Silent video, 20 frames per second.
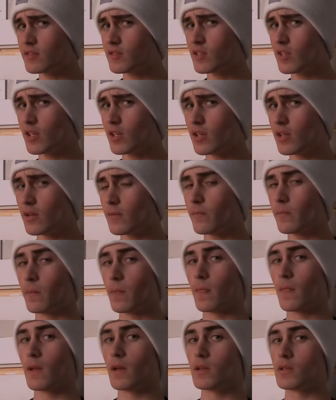I've seen.
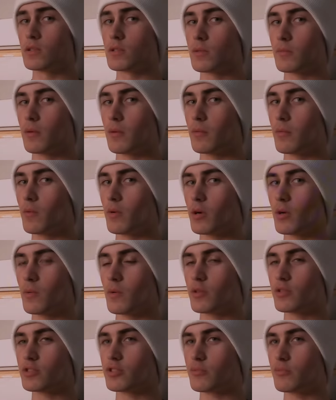So maybe we're
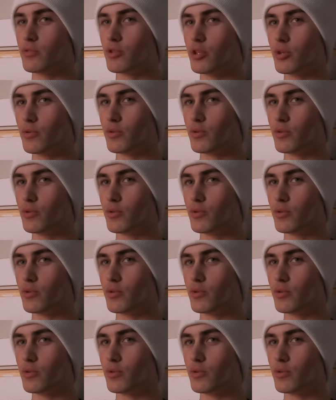going to watch some